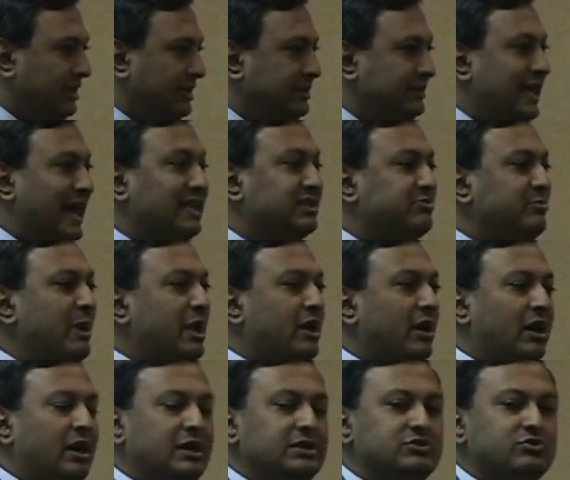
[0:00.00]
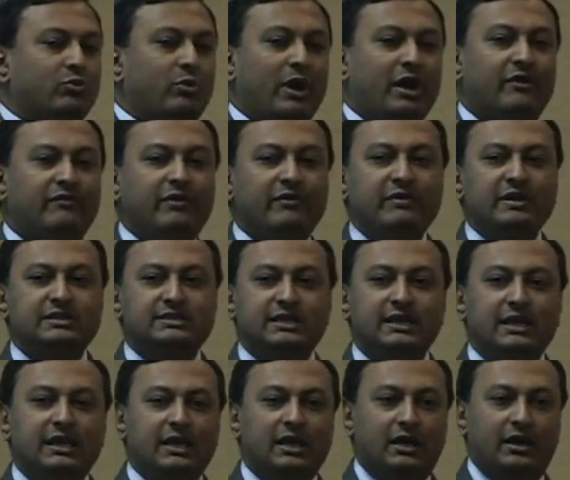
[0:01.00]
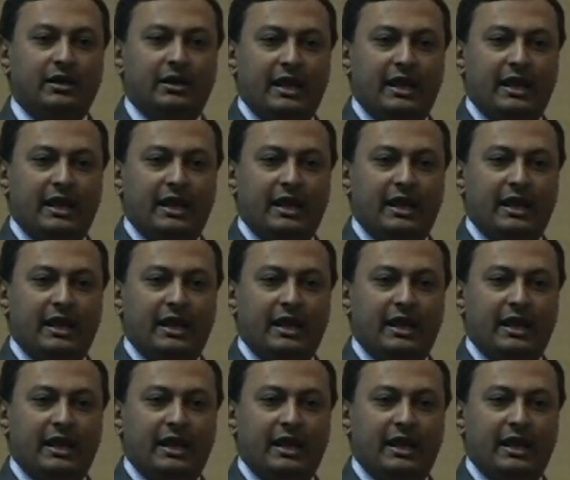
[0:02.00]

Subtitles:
That's because whenever we see an